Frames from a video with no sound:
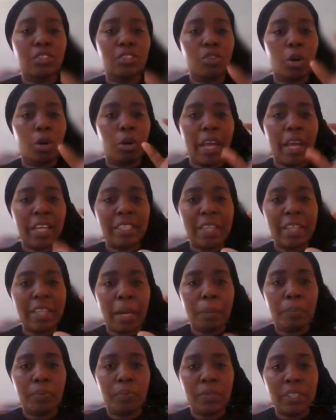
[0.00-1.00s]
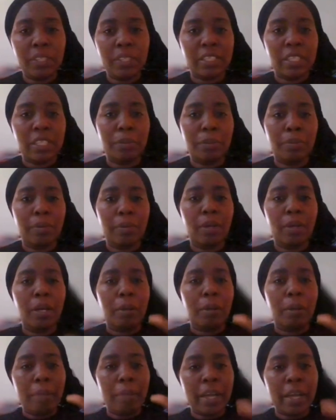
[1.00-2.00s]
Your exam print slip.
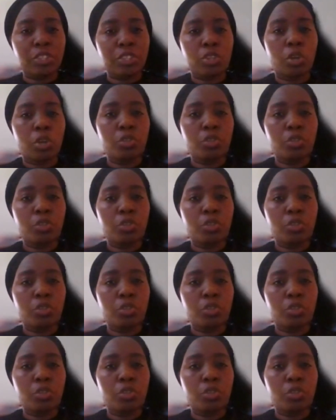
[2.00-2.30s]
Make sure you